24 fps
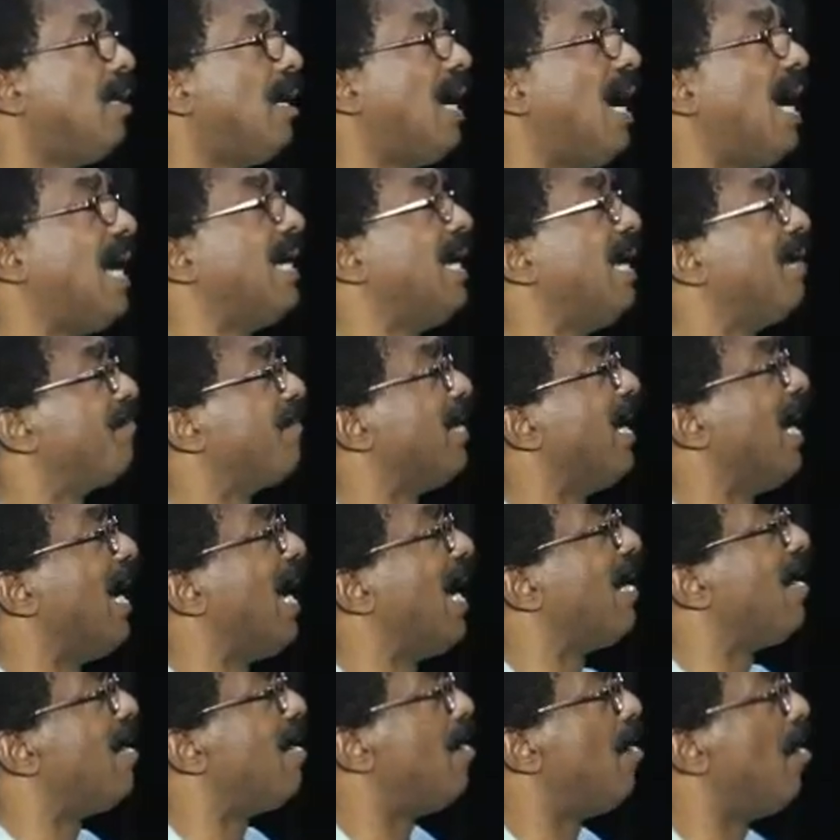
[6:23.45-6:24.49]
And if they
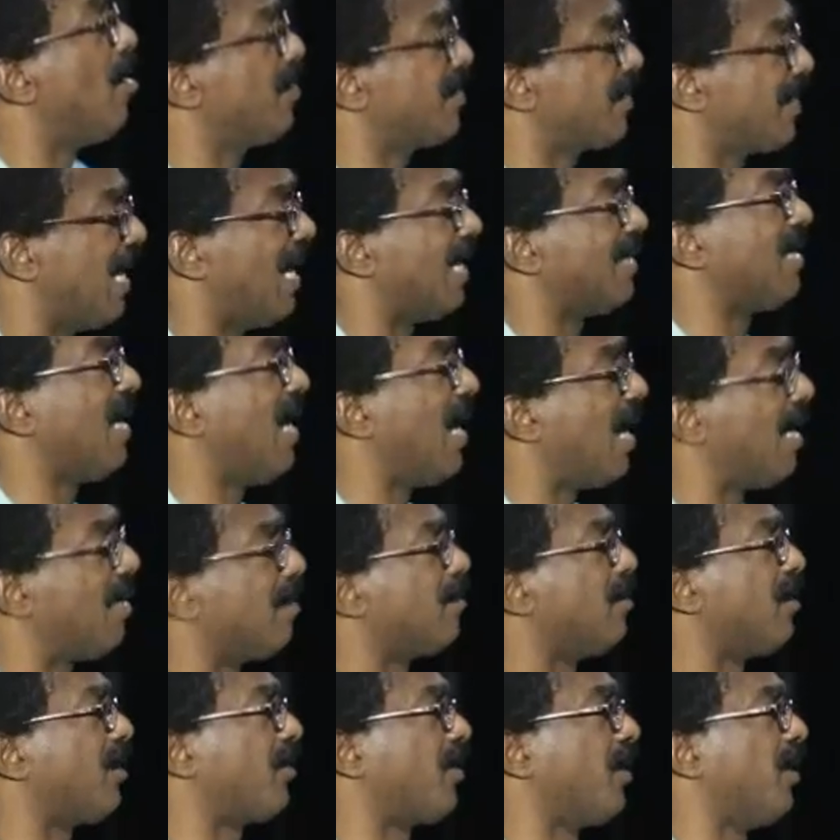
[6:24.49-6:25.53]
had looked at
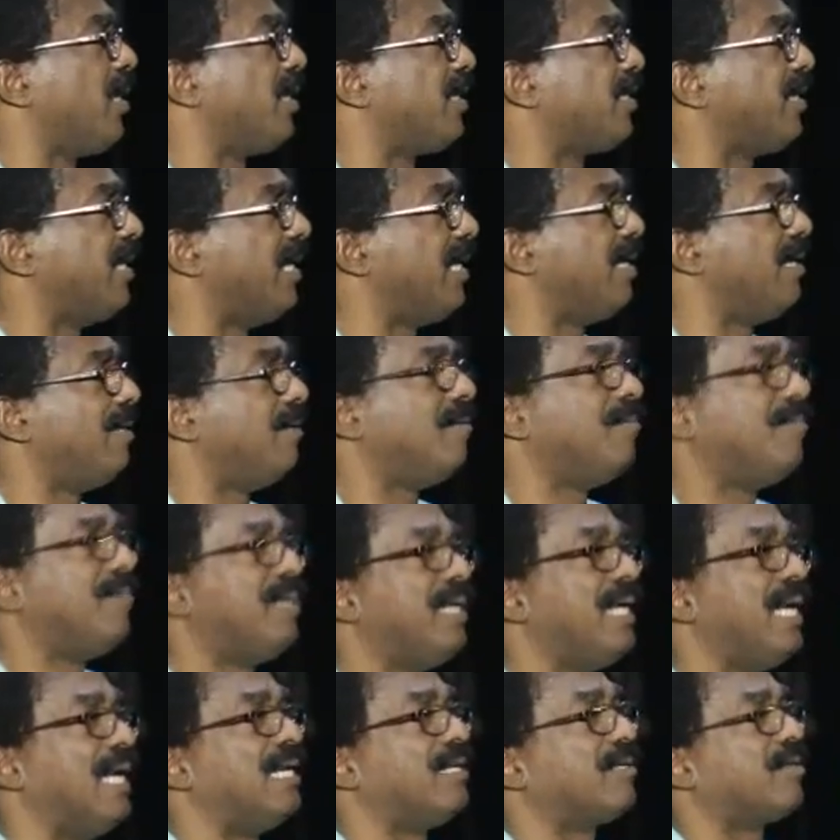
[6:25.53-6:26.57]
Article 13
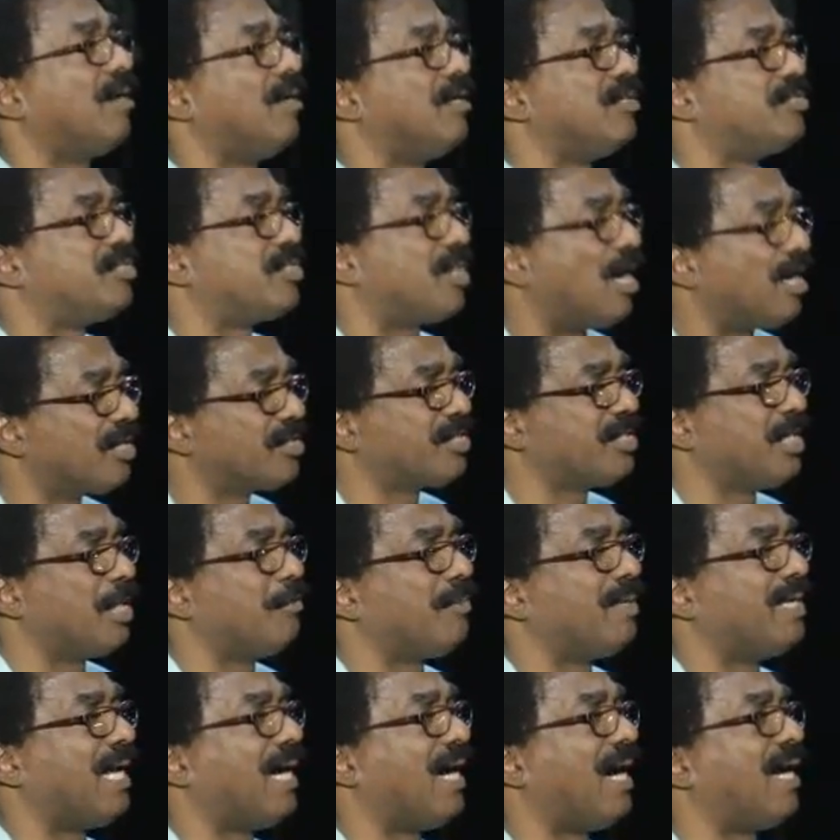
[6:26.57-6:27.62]
in conjunction
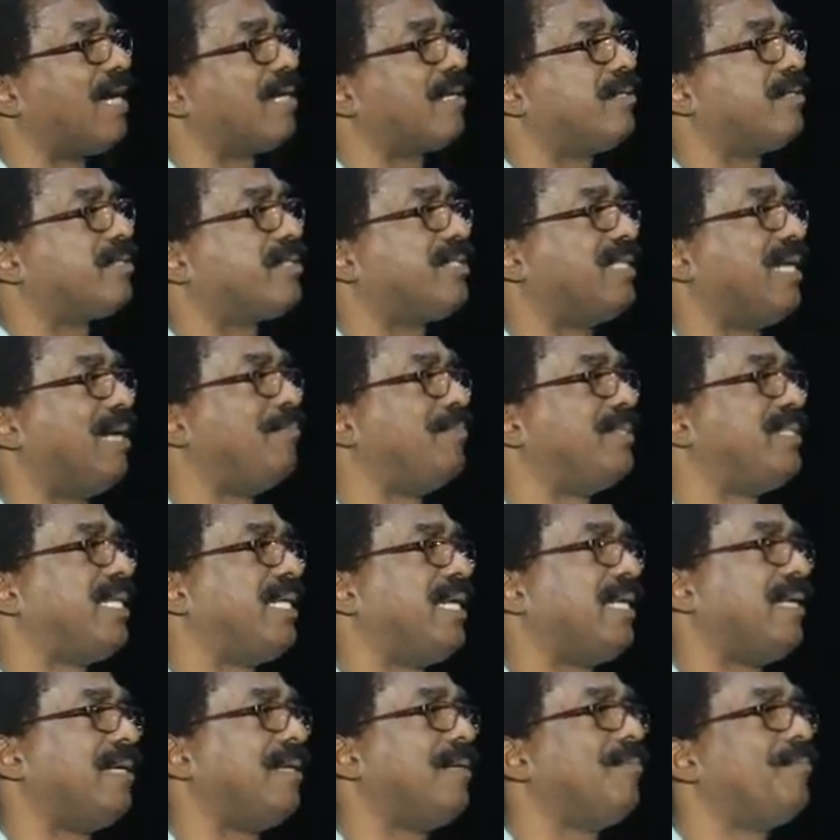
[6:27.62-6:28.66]
with Article
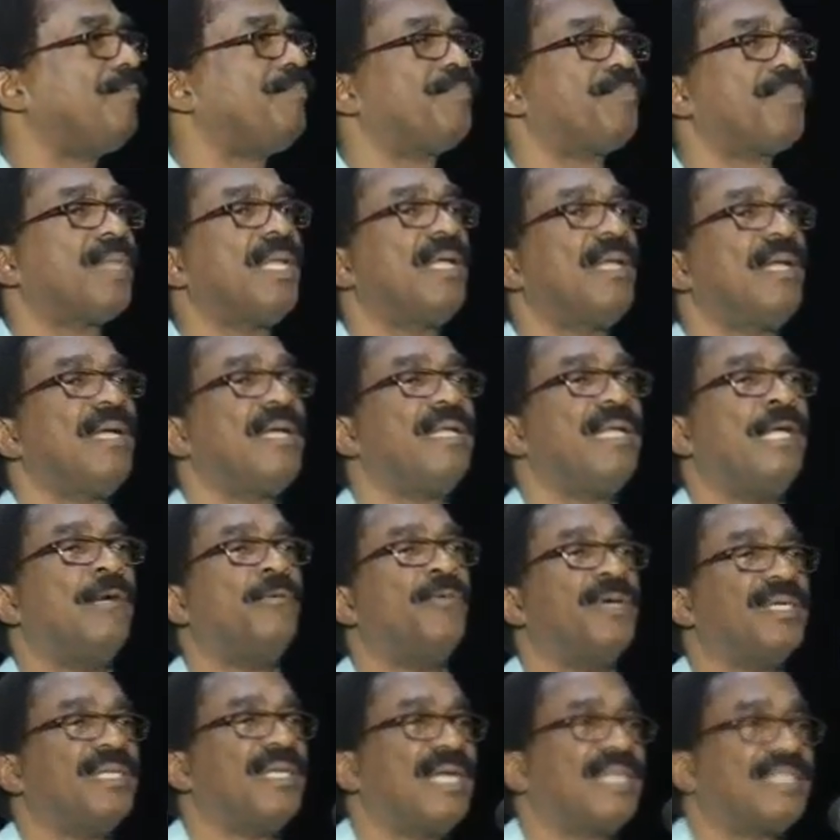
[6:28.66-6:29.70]
17, they
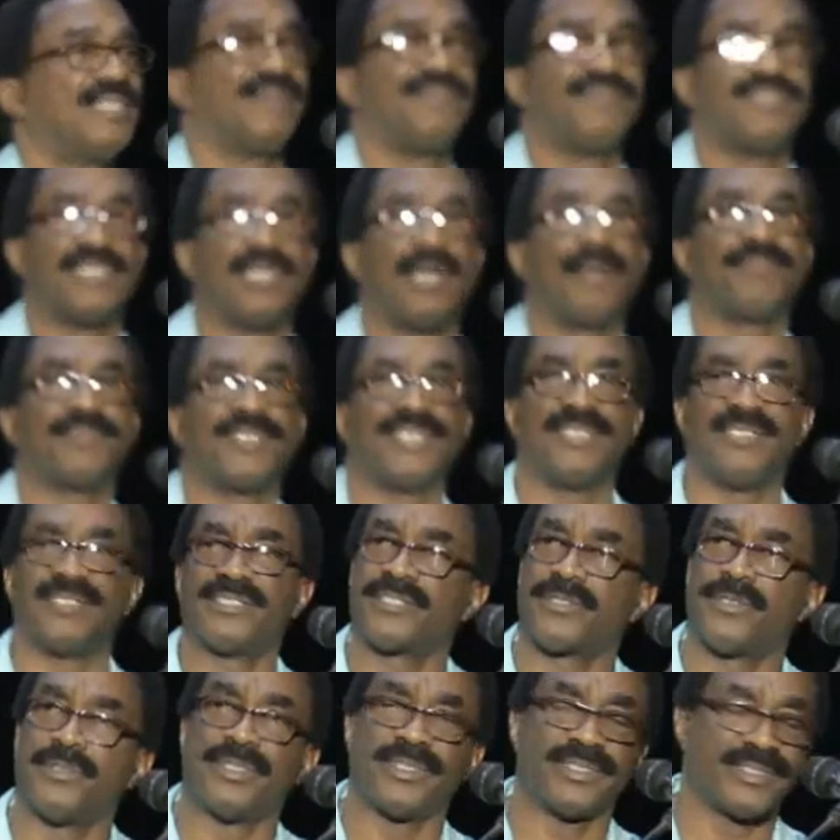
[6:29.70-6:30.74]
would not have adopted this
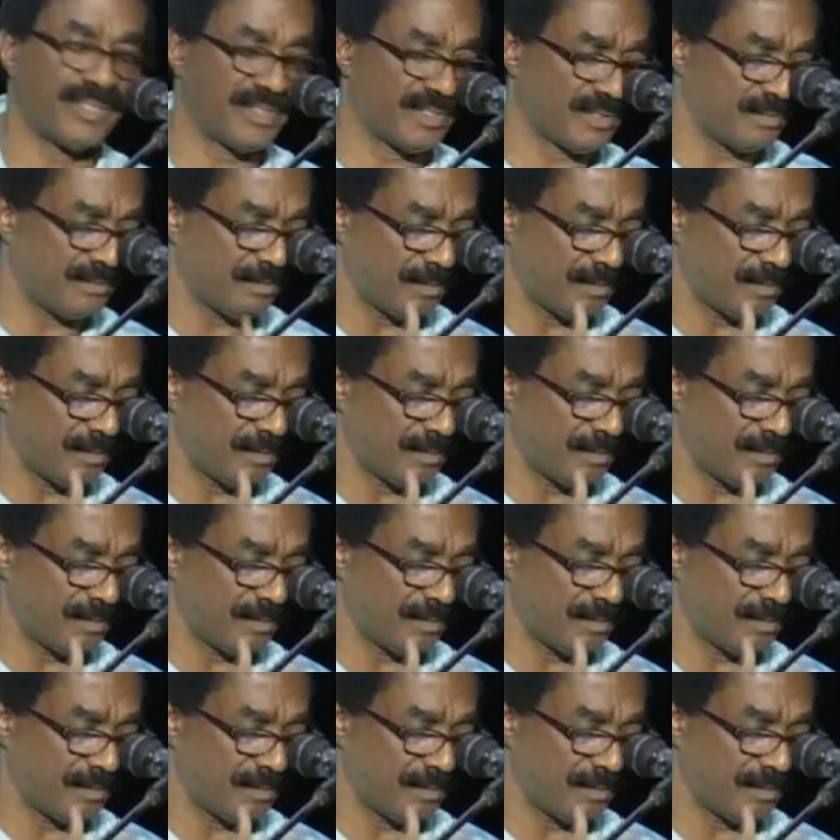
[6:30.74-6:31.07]
course.